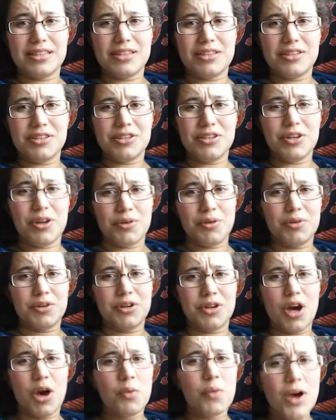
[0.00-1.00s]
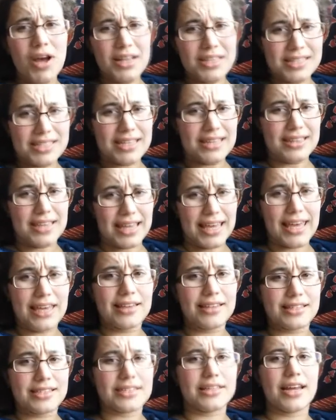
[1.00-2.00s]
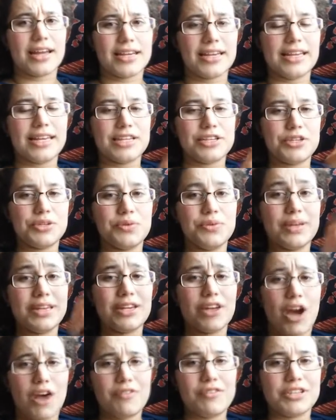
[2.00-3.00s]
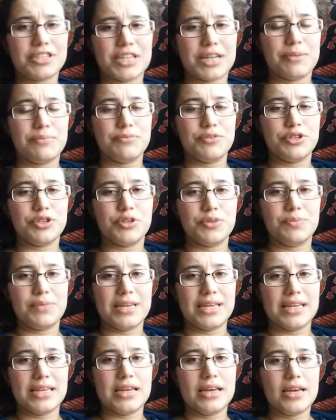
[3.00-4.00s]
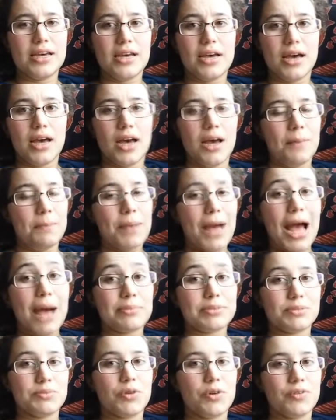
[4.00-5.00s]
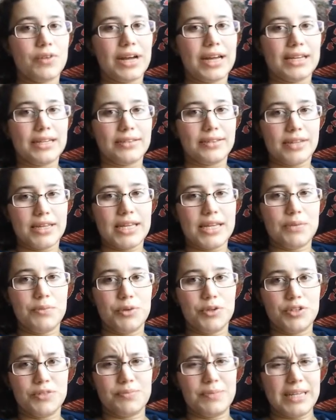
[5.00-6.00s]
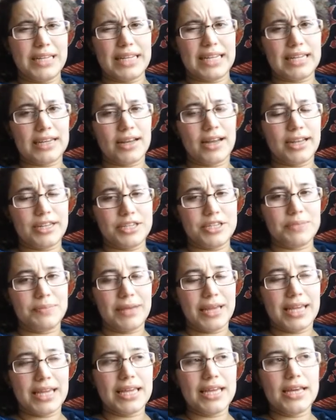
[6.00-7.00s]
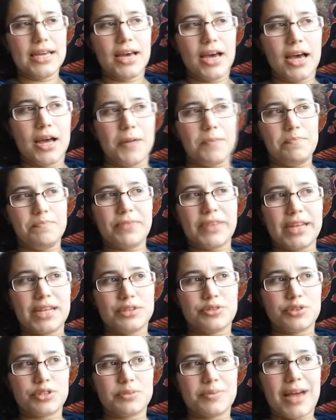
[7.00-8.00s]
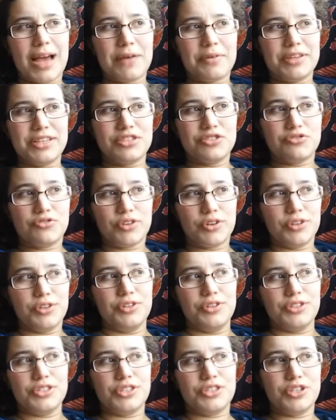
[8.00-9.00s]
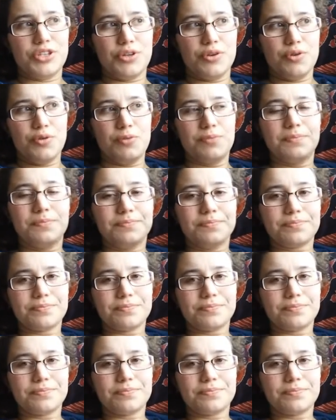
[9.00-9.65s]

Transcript: you know, coercing the king slightly to encourage him to be um, perhaps more violent than he would have been inclined to be. Um, and it talks about how he struggles to